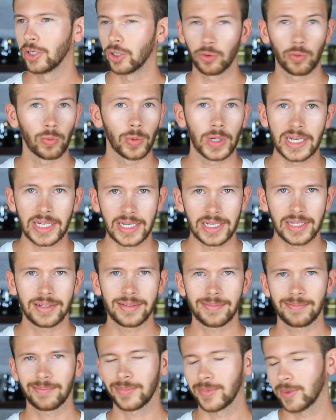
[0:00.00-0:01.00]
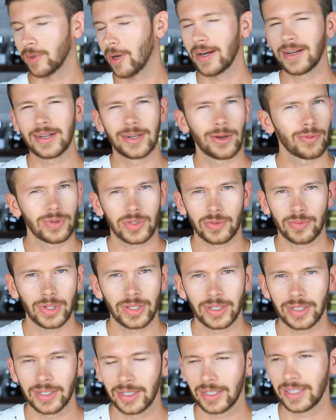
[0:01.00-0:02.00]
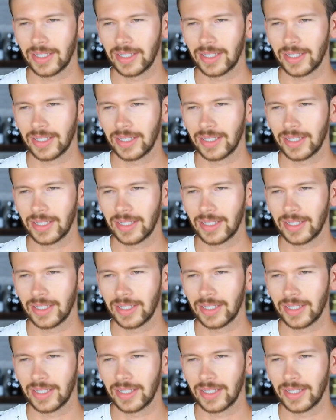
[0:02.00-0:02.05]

green, right? No one's really going